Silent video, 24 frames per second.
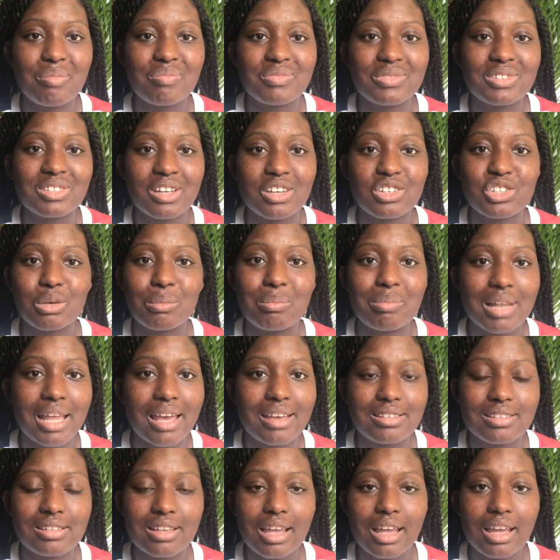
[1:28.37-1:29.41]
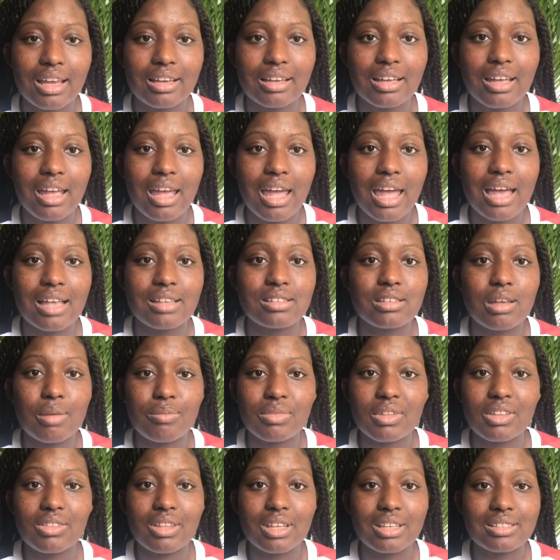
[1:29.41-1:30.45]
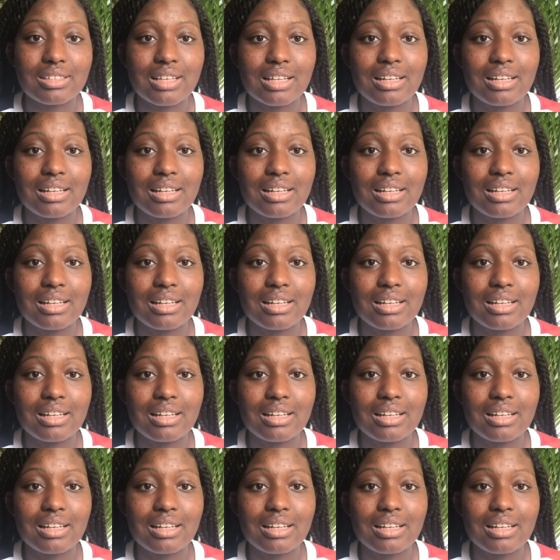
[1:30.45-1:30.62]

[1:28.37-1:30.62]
such a blessing, and something that's